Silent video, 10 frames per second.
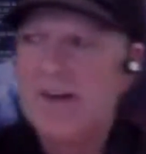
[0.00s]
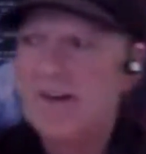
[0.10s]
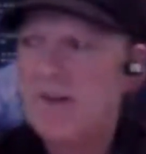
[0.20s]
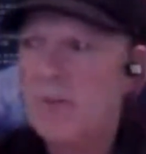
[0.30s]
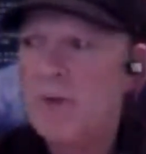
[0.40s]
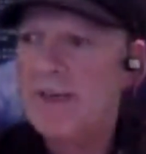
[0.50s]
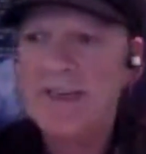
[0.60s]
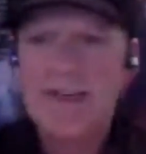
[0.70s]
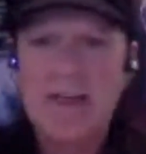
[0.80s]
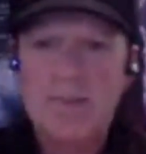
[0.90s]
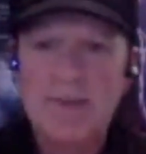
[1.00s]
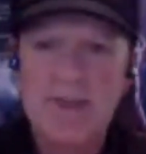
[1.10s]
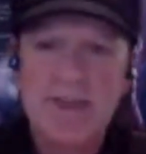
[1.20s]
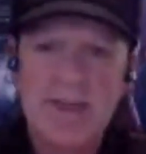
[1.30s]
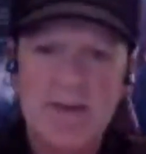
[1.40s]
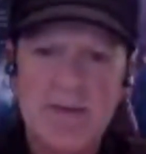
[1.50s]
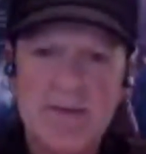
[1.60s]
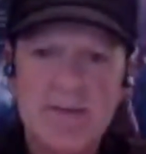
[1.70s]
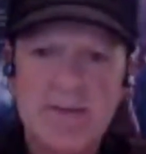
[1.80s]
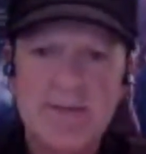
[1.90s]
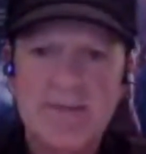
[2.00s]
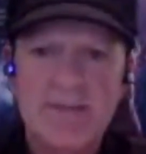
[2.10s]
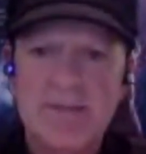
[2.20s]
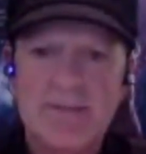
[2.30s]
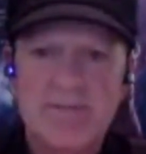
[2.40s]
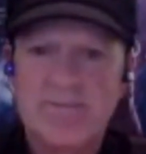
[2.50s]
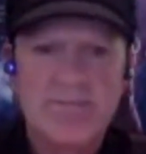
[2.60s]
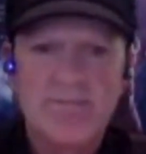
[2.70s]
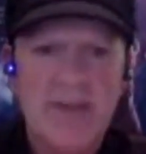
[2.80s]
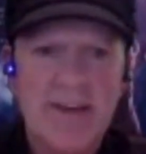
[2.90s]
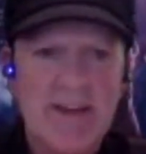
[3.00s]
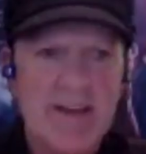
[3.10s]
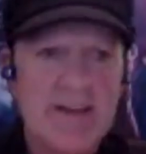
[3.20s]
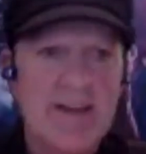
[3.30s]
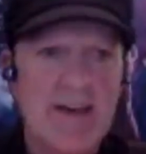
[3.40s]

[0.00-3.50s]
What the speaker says: I mean, I don't work in any particular manner.